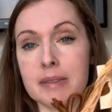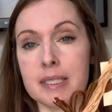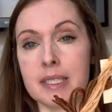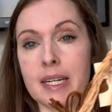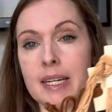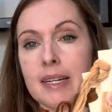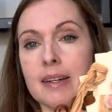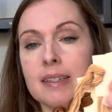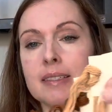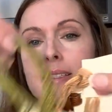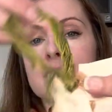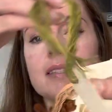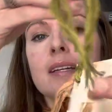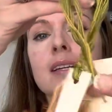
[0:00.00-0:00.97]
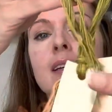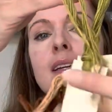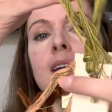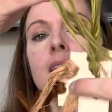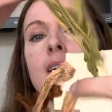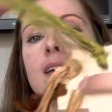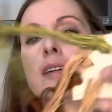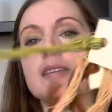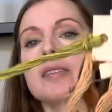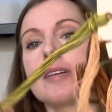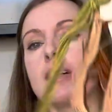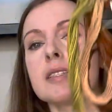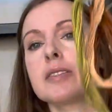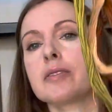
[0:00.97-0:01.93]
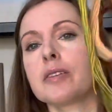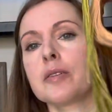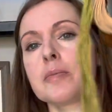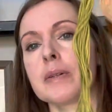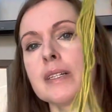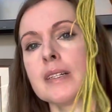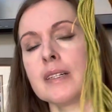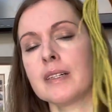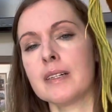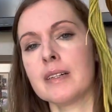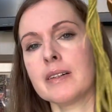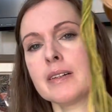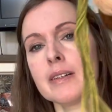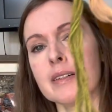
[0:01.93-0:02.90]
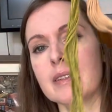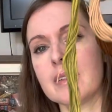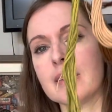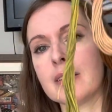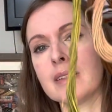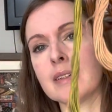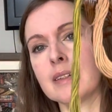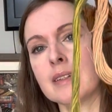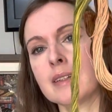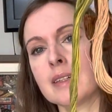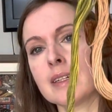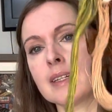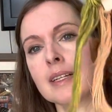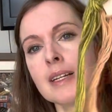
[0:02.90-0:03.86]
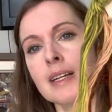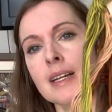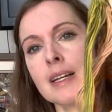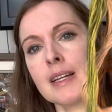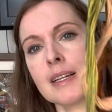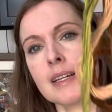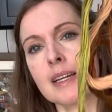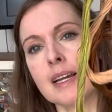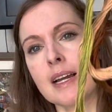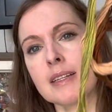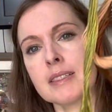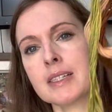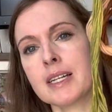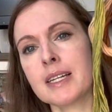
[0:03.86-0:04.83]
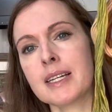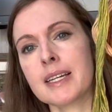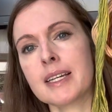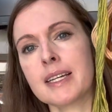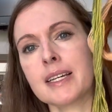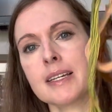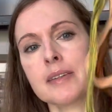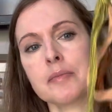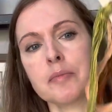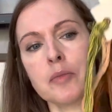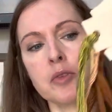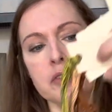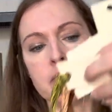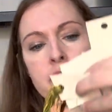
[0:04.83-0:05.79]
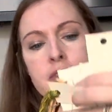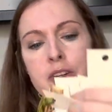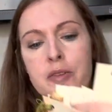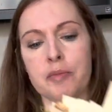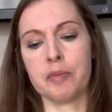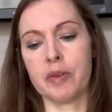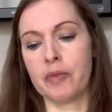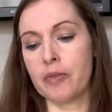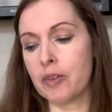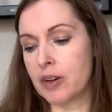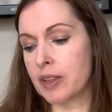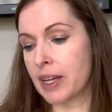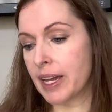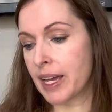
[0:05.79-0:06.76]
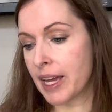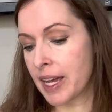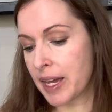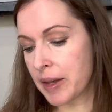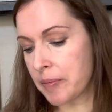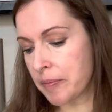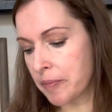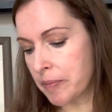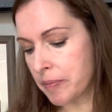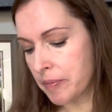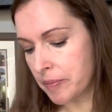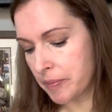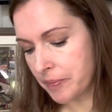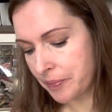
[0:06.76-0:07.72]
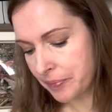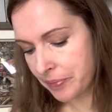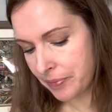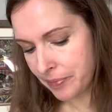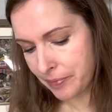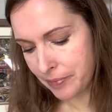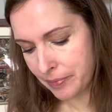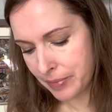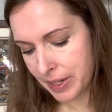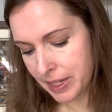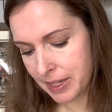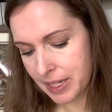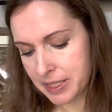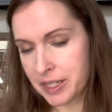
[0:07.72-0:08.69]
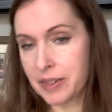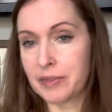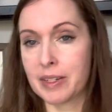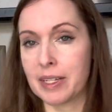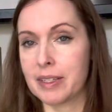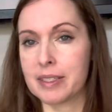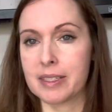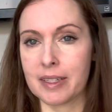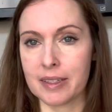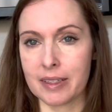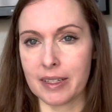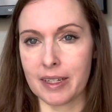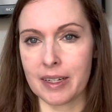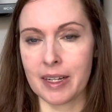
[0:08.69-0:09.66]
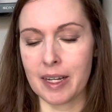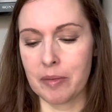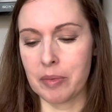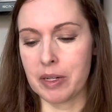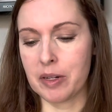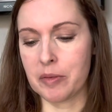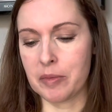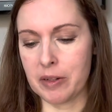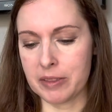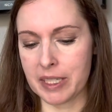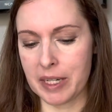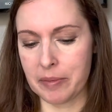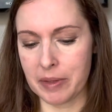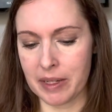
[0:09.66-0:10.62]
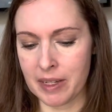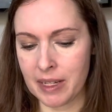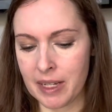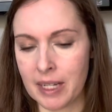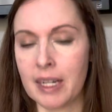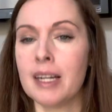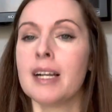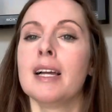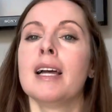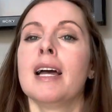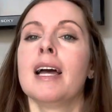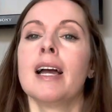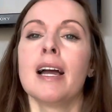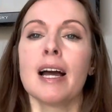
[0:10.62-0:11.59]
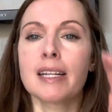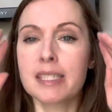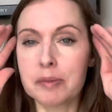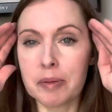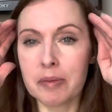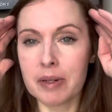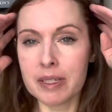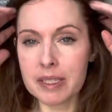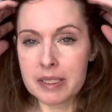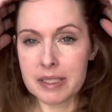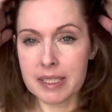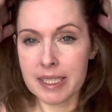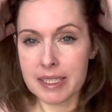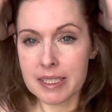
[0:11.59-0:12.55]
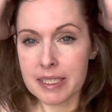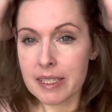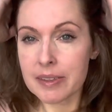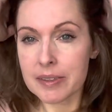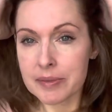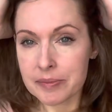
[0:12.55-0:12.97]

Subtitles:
just got here. I just heard the garage door open. I was trying to get more film before they came, but I should have done this earlier. I've been home all day, but I just been wanting to stitch, though.